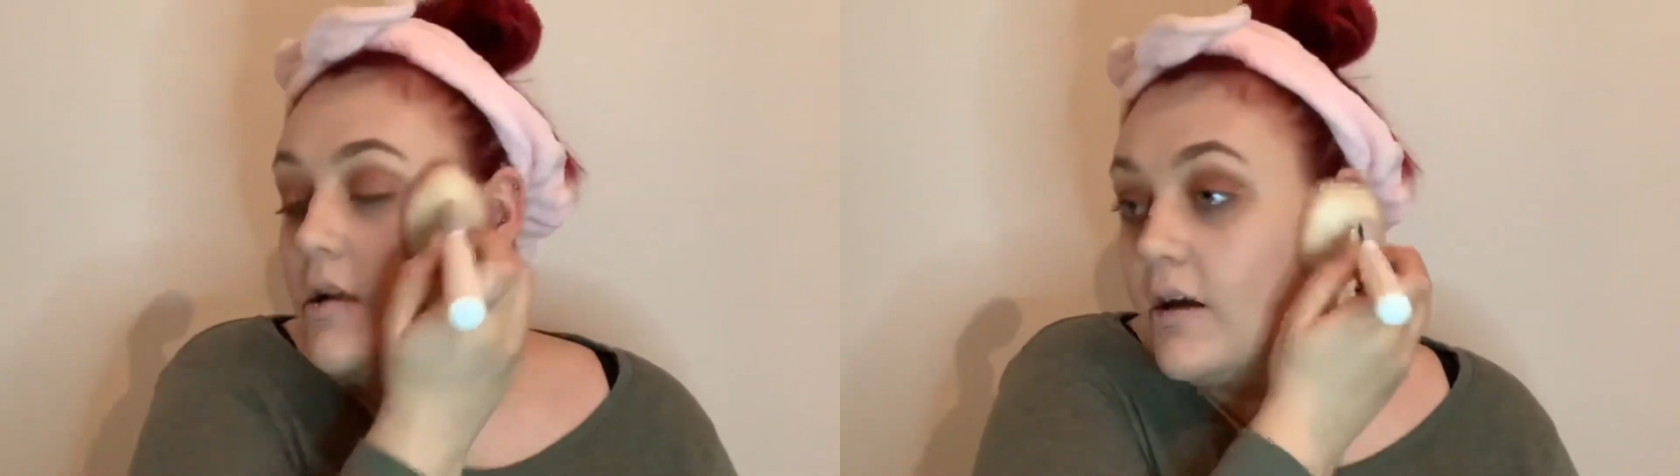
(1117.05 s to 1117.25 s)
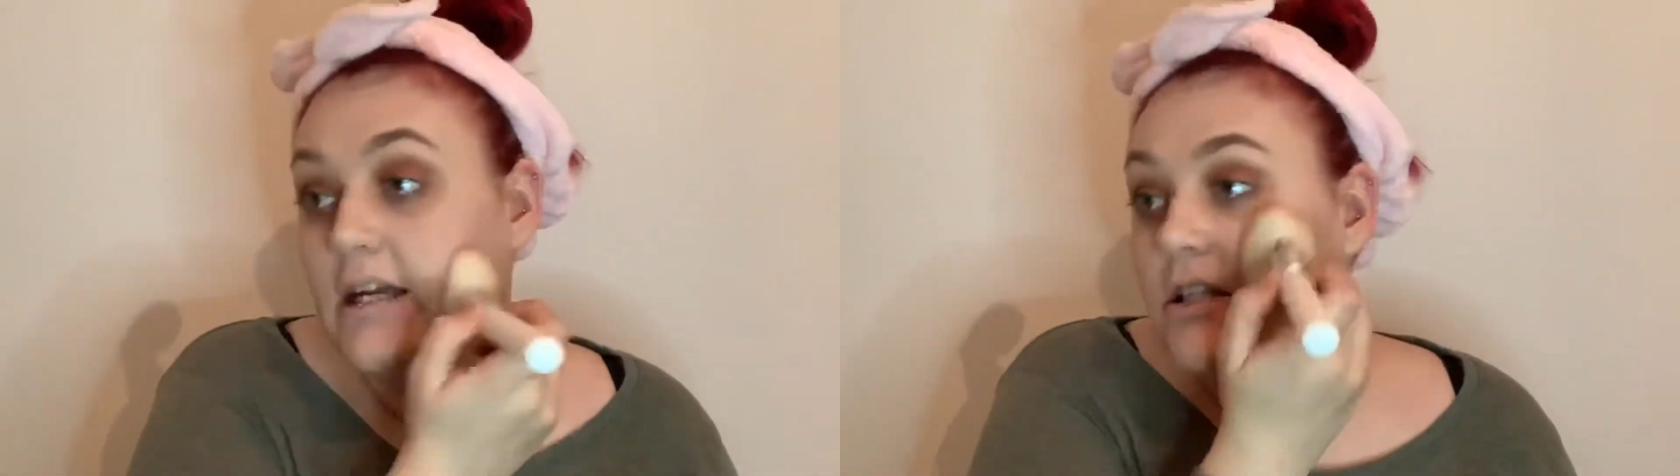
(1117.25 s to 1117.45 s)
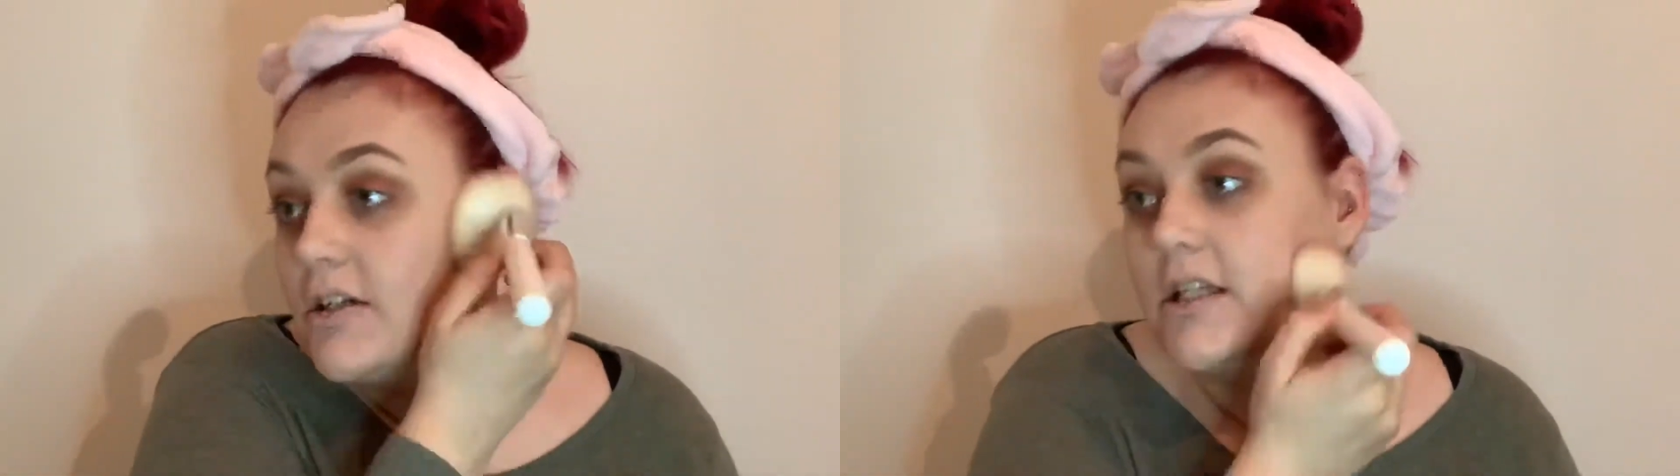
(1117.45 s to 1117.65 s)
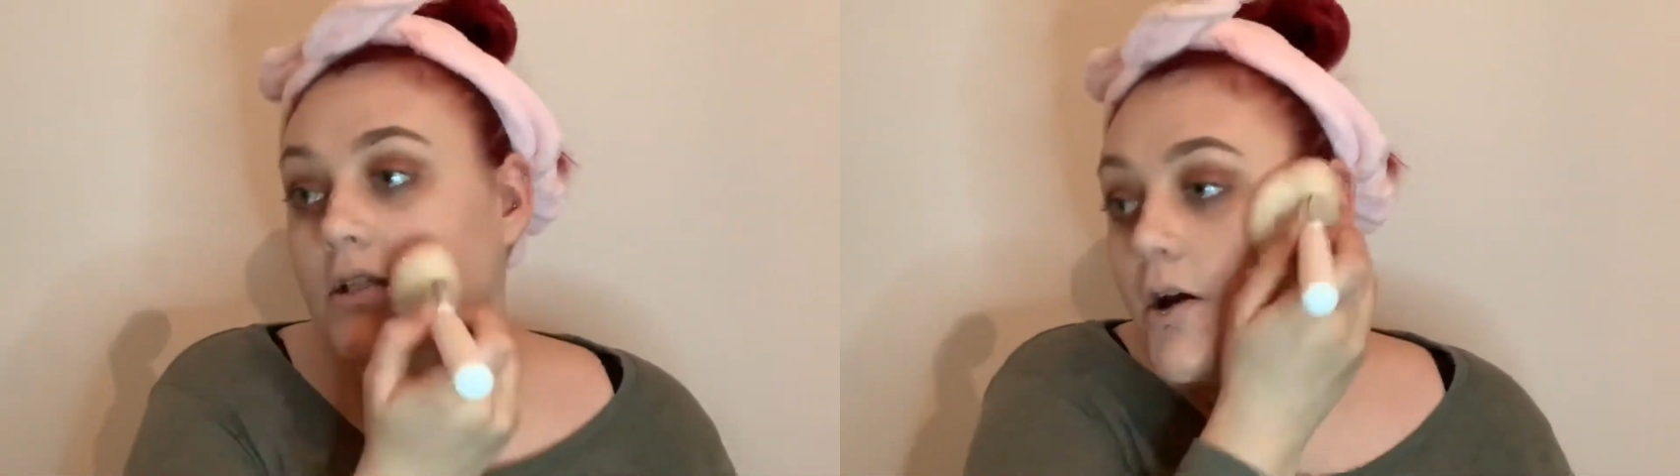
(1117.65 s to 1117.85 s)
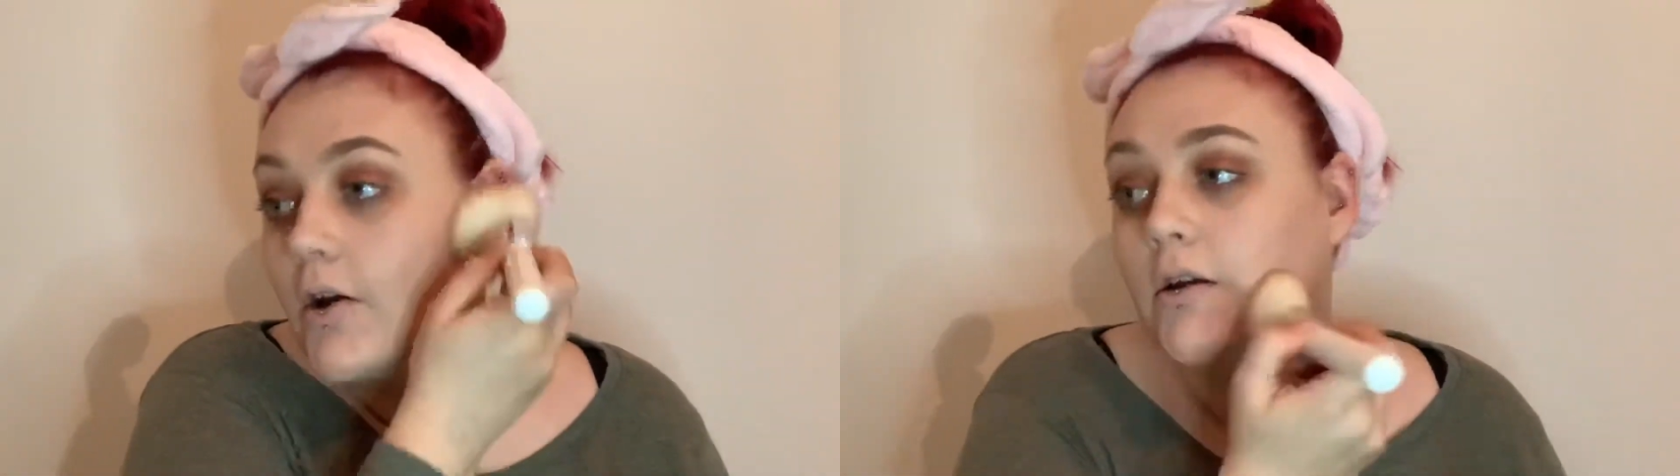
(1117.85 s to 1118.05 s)
lighter in
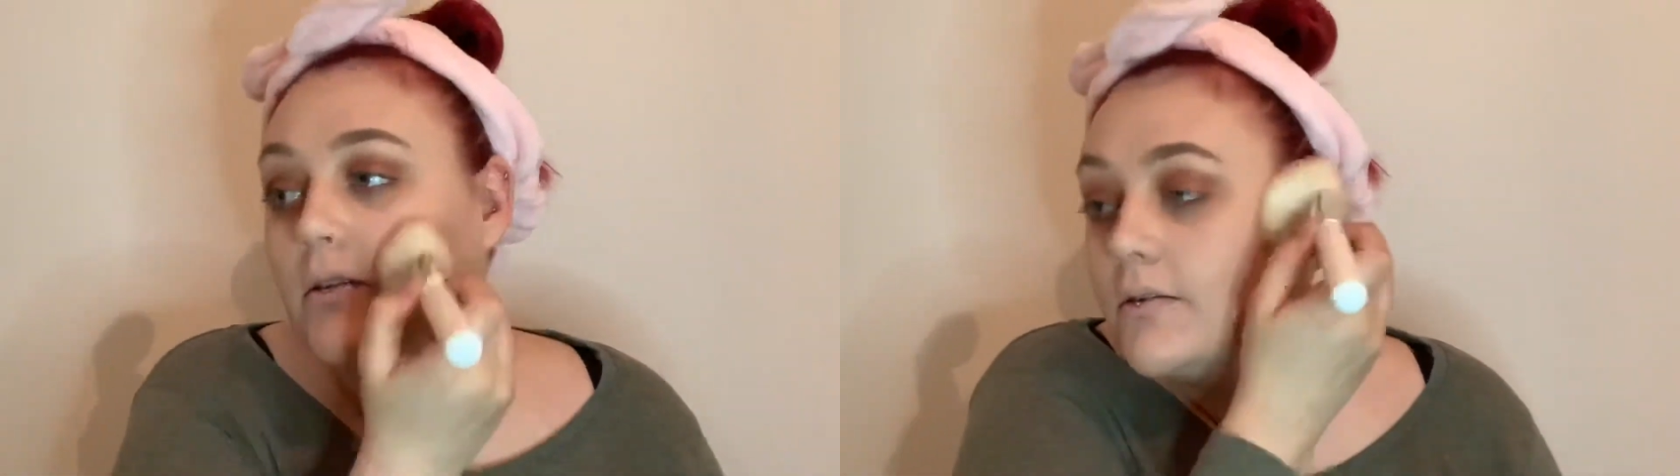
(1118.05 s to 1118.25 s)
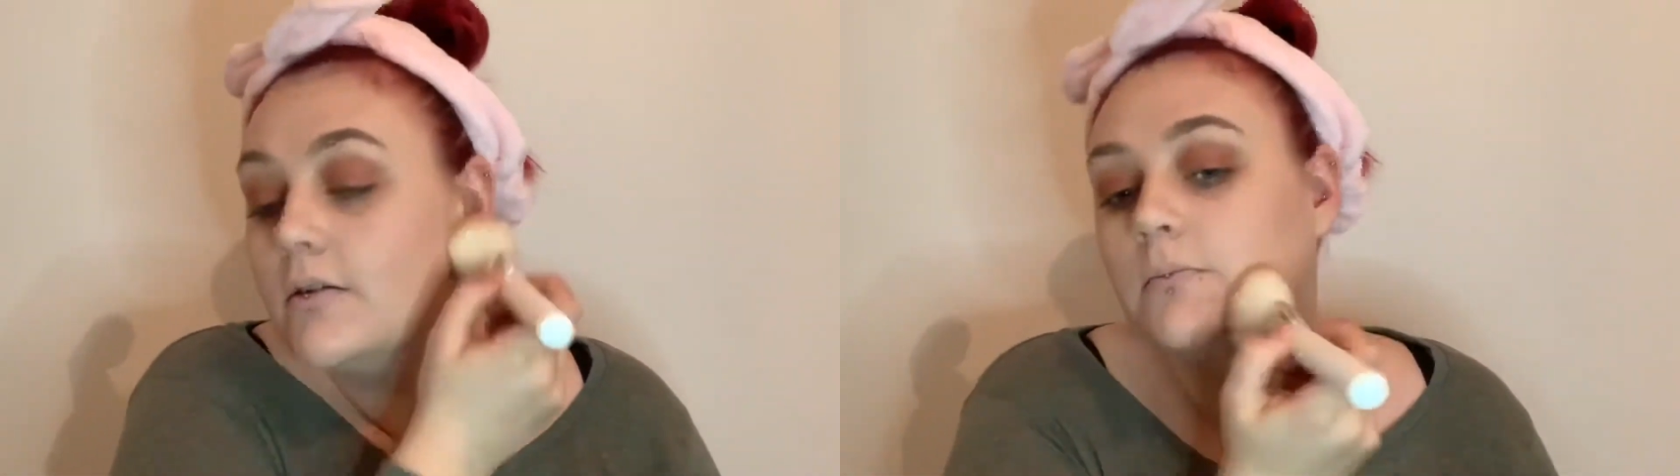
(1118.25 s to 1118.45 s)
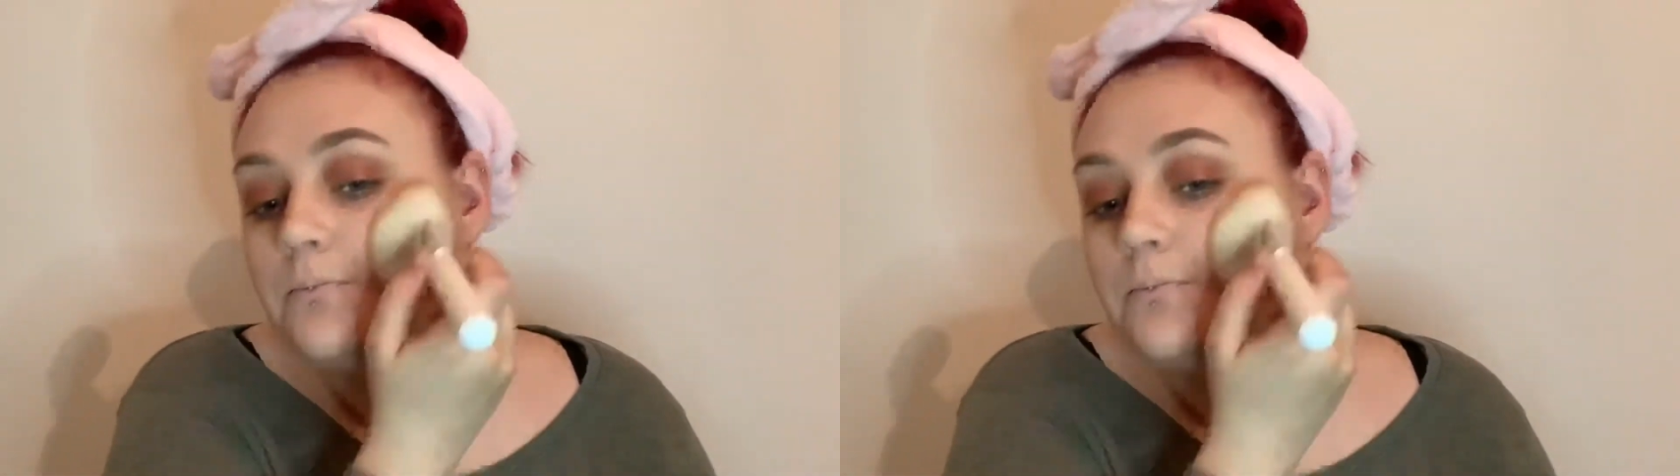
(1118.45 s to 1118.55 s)
tone.